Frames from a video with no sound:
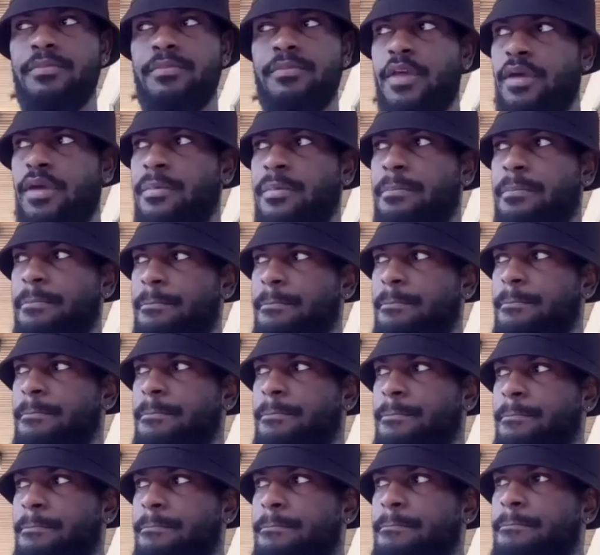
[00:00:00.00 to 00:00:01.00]
music is just
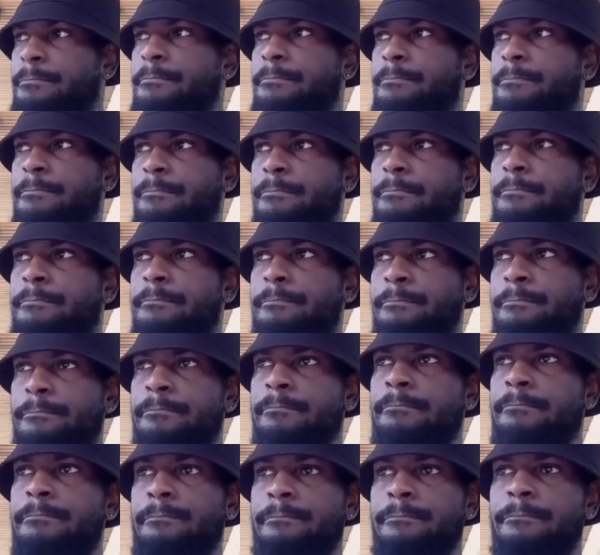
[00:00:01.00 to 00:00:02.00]
like a
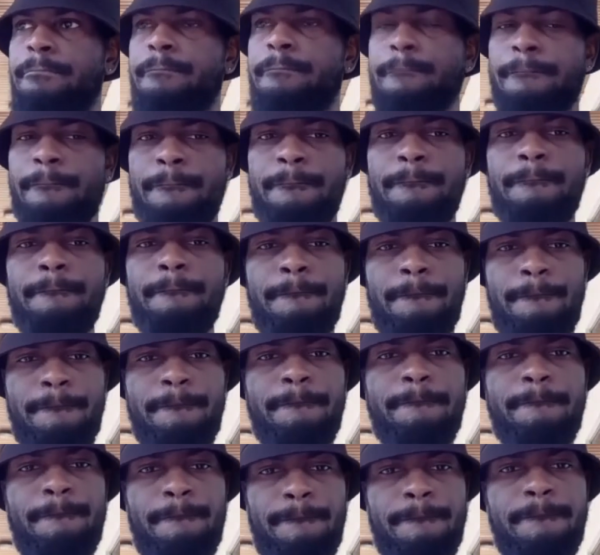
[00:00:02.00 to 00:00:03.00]
nice conversation
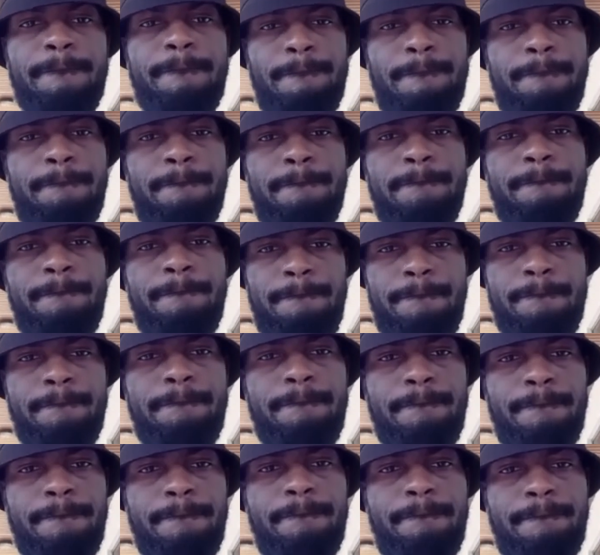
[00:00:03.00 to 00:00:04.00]
starter. Like, you know,
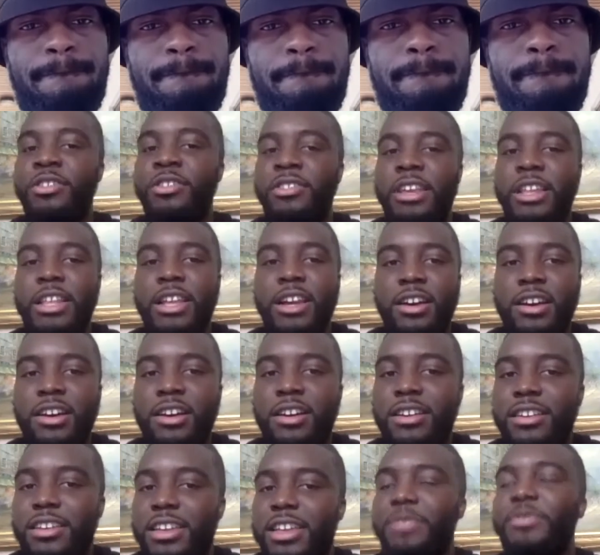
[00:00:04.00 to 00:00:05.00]
girls will like, oh,
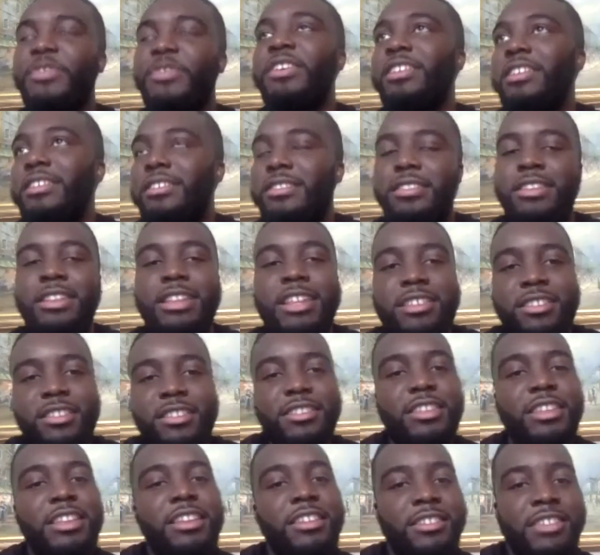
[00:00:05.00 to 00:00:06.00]
if he doesn't listen to
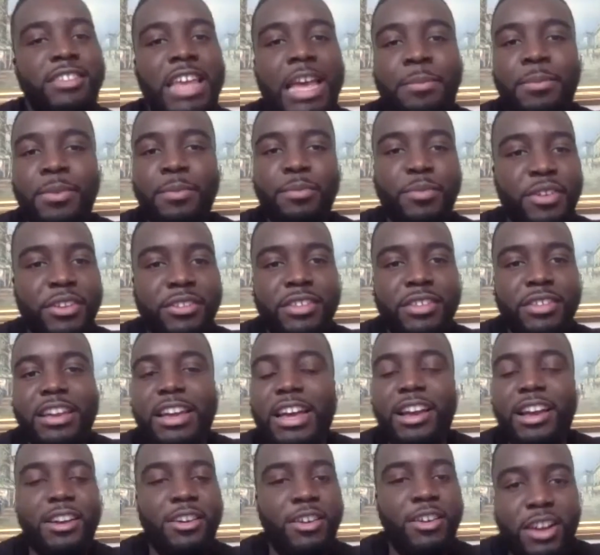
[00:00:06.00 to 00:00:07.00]
this type of music, I
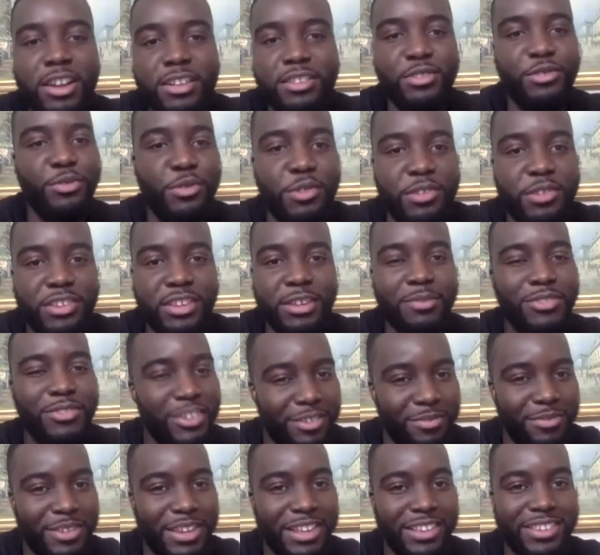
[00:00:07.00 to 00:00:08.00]
can't talk to him. Do you know what I
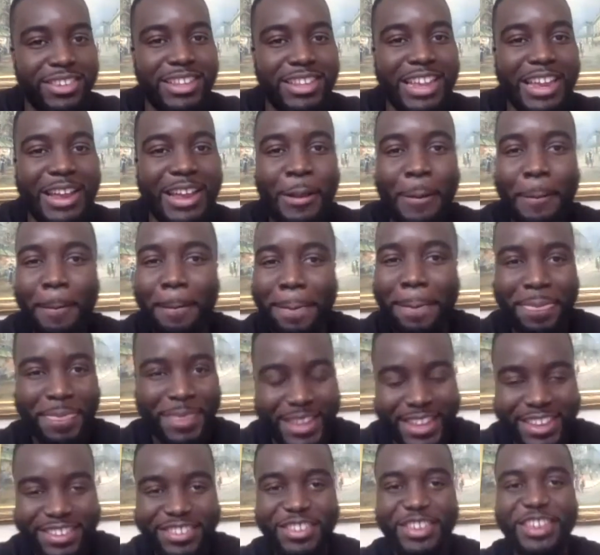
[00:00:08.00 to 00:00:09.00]
mean?
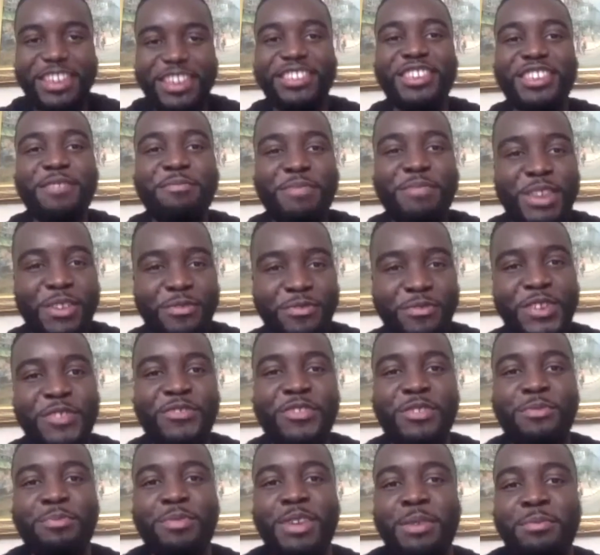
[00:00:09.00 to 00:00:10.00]
So like, it's a big thing for
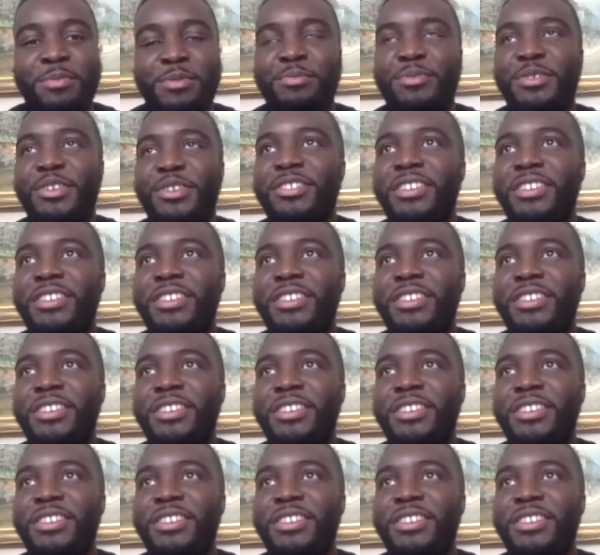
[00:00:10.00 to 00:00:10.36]
people. Music.